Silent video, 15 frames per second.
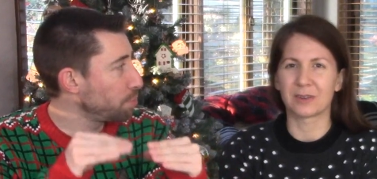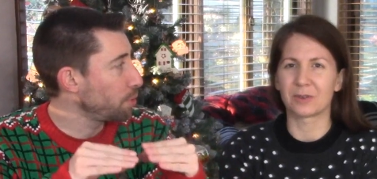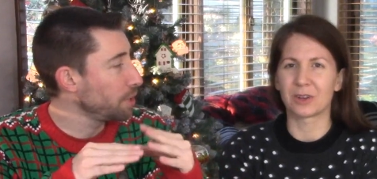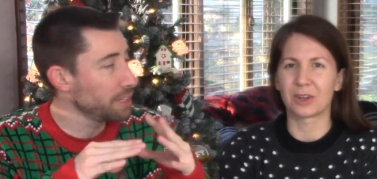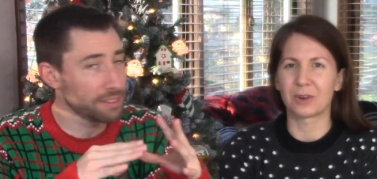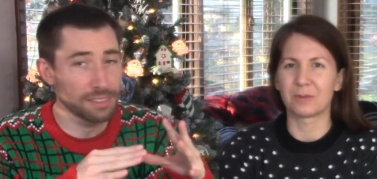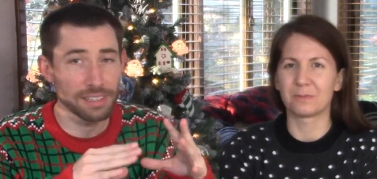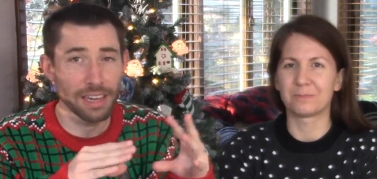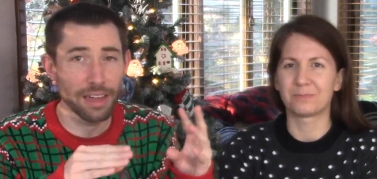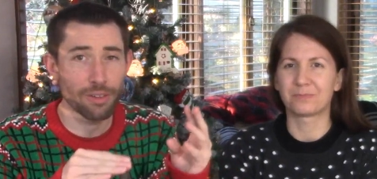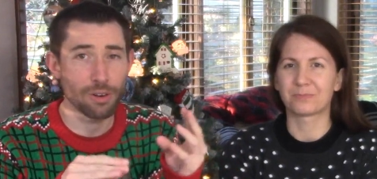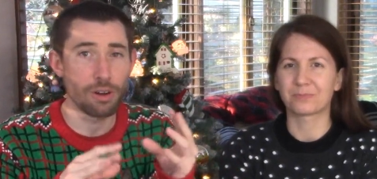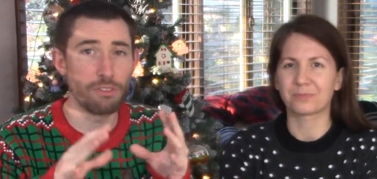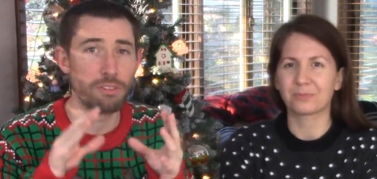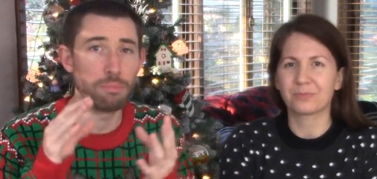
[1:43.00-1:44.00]
Speaker 1: putting
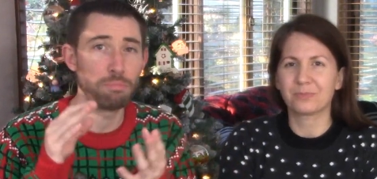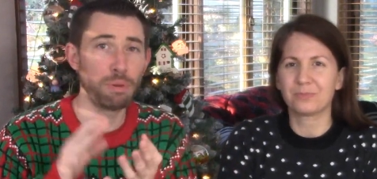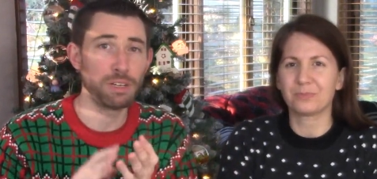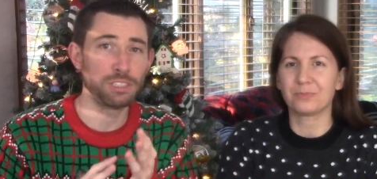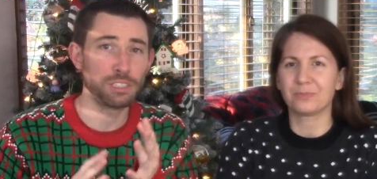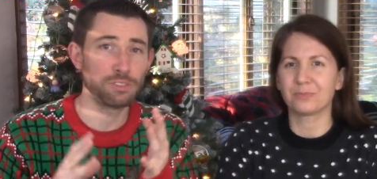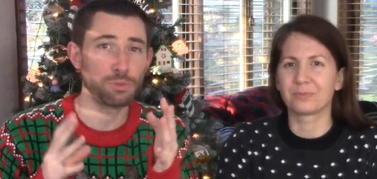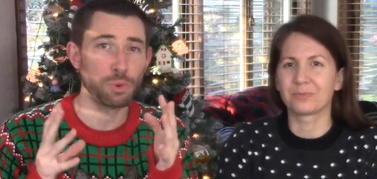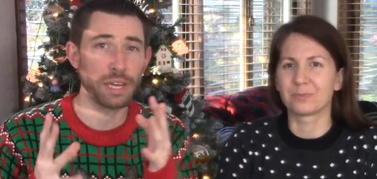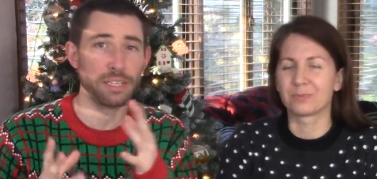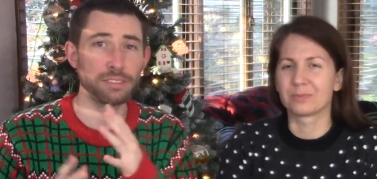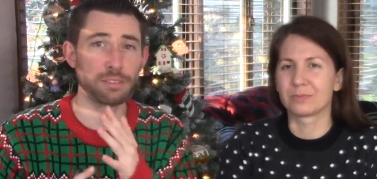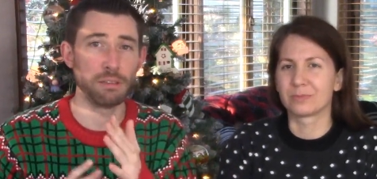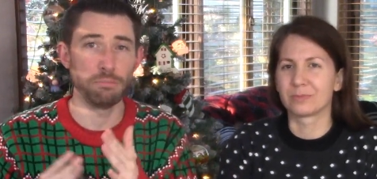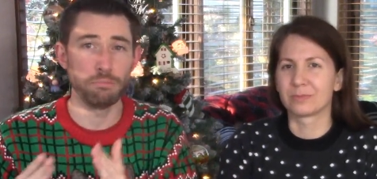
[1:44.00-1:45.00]
together of a bunch of
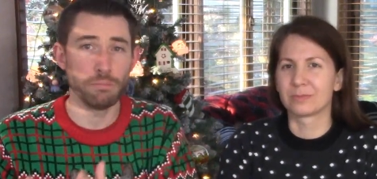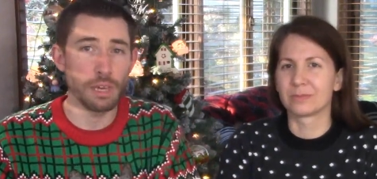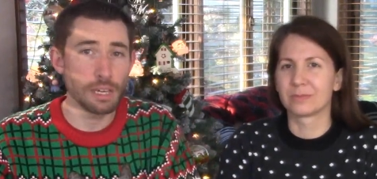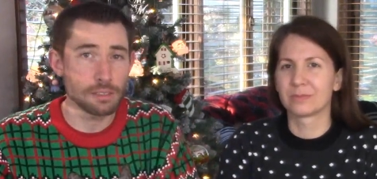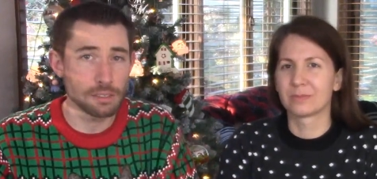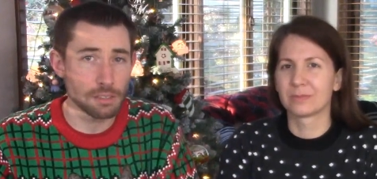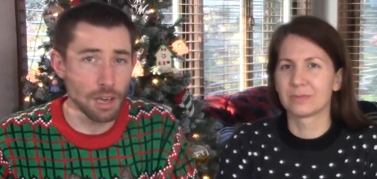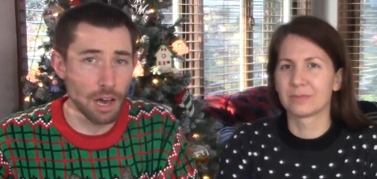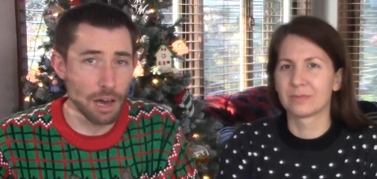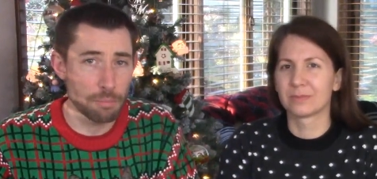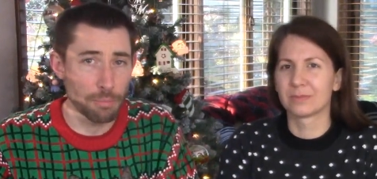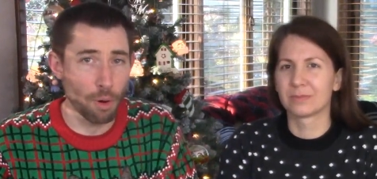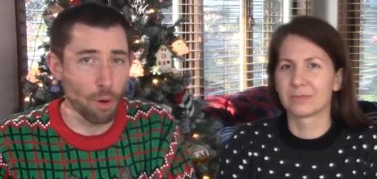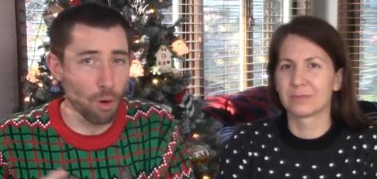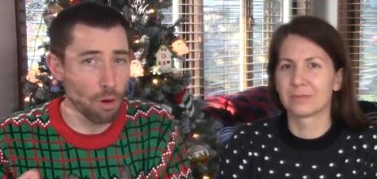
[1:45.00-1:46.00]
ways to mix
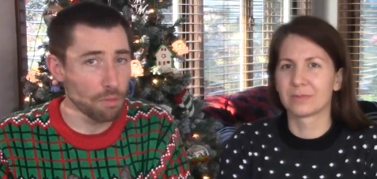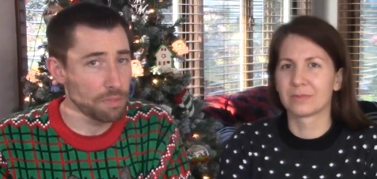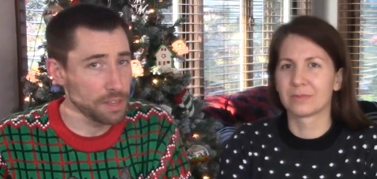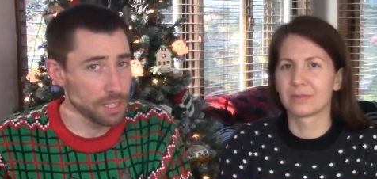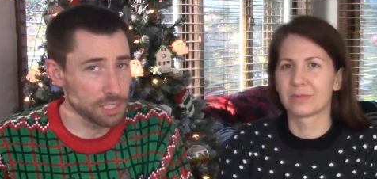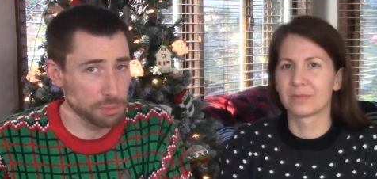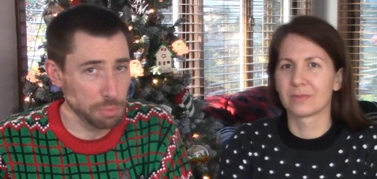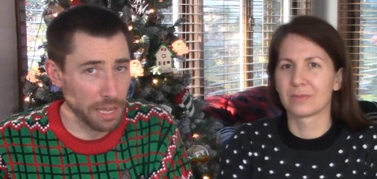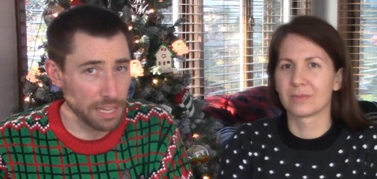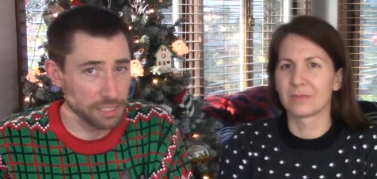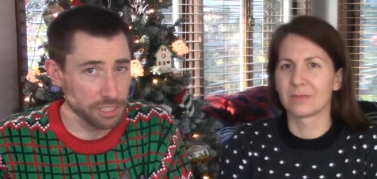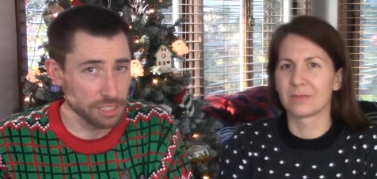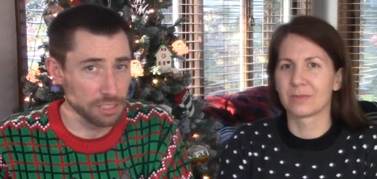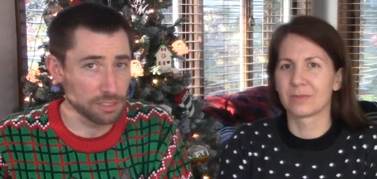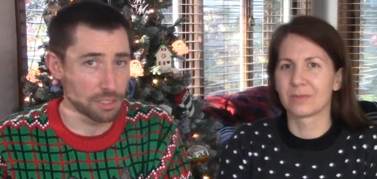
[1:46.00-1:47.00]
up all the
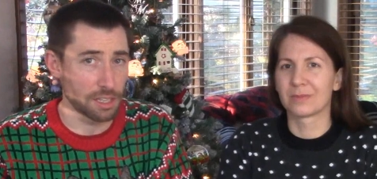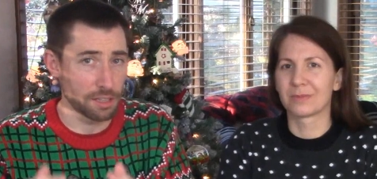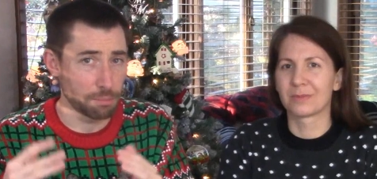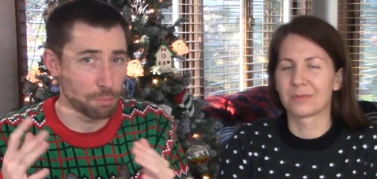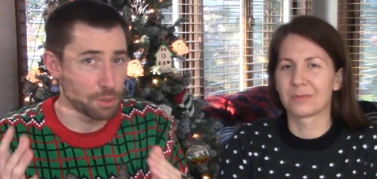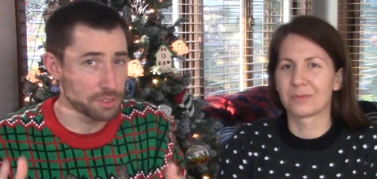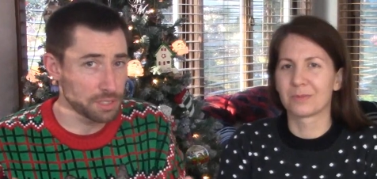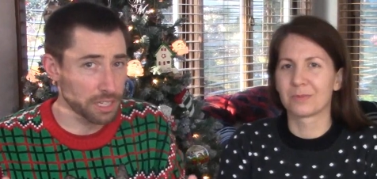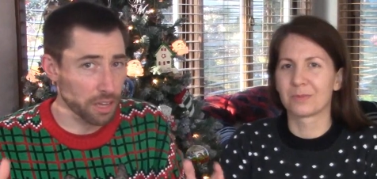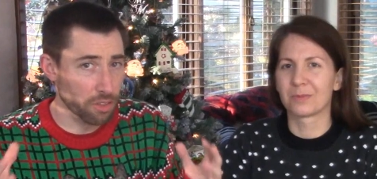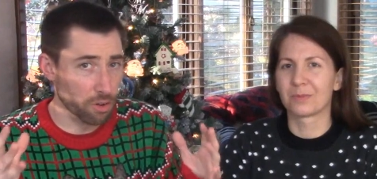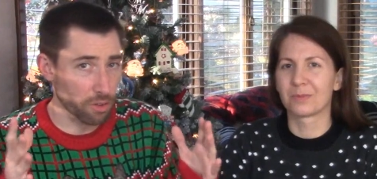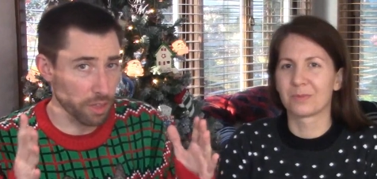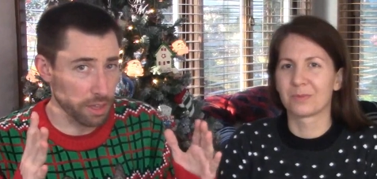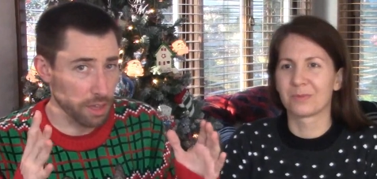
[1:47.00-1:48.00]
expansions and put
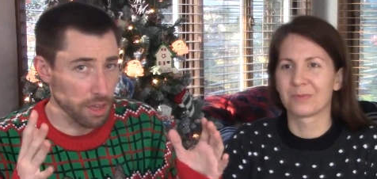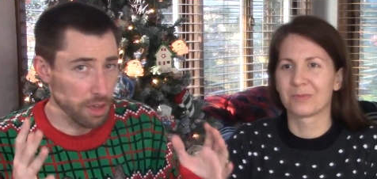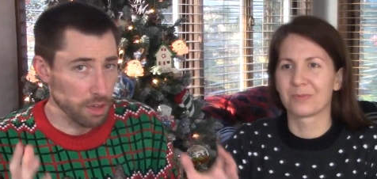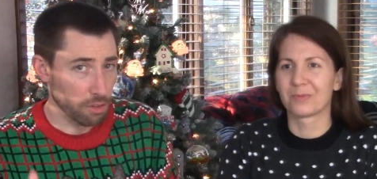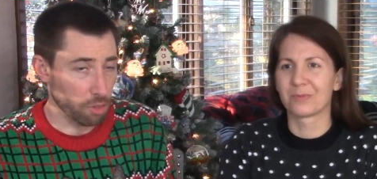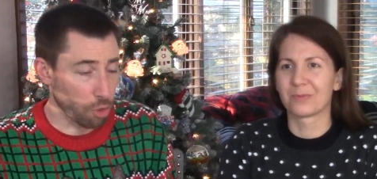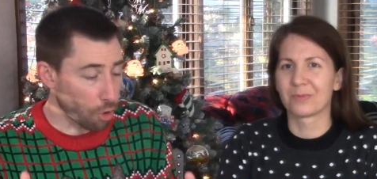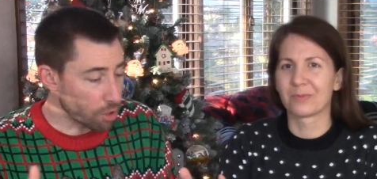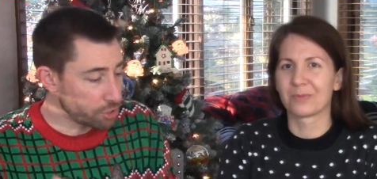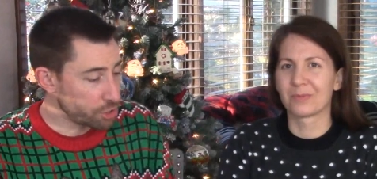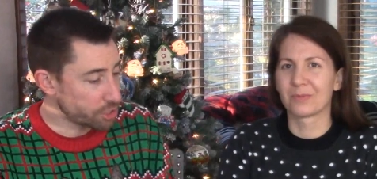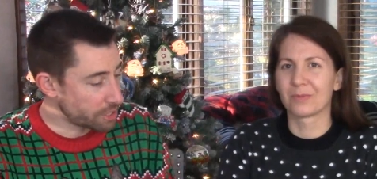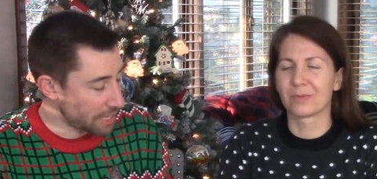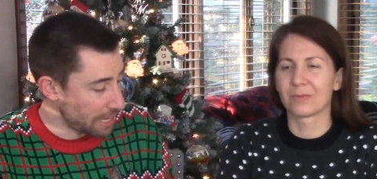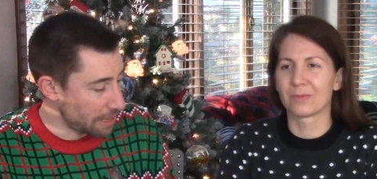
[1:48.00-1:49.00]
together like
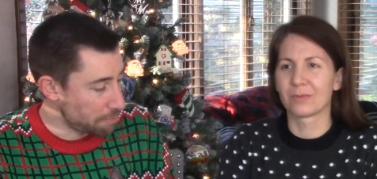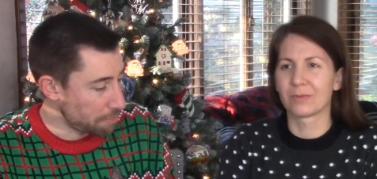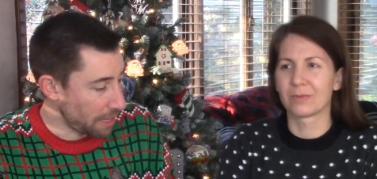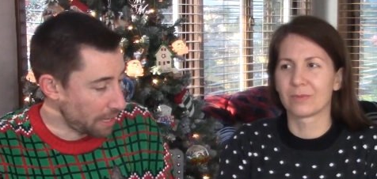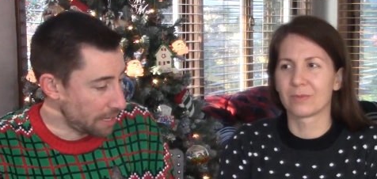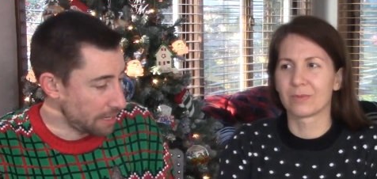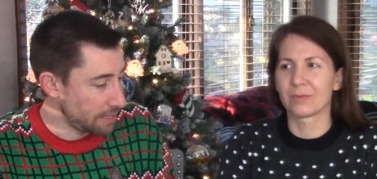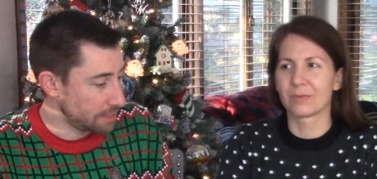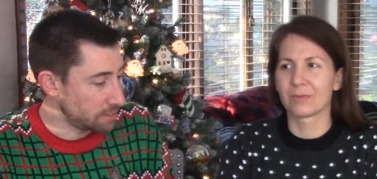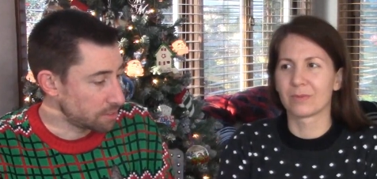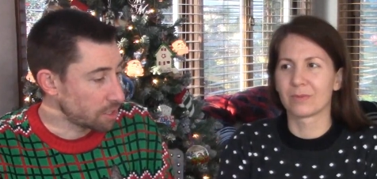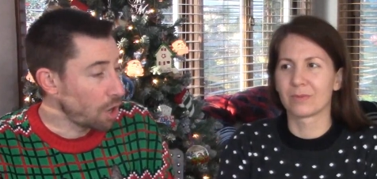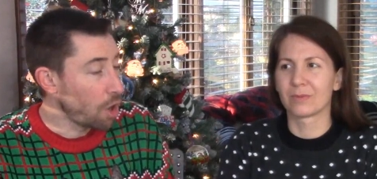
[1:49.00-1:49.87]
larger campaigns